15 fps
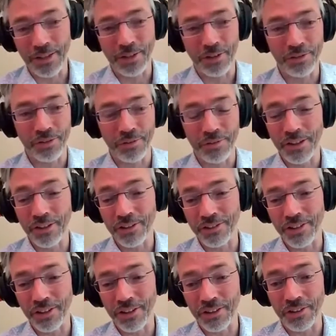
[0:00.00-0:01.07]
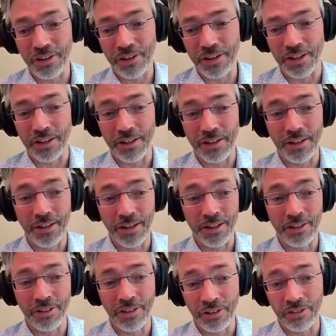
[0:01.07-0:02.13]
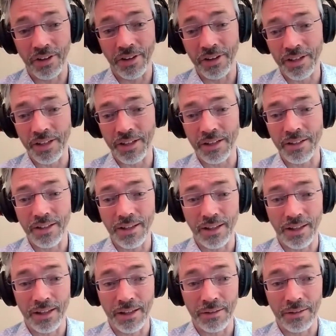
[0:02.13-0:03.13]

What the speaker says: because of the CSRD. And the CSRD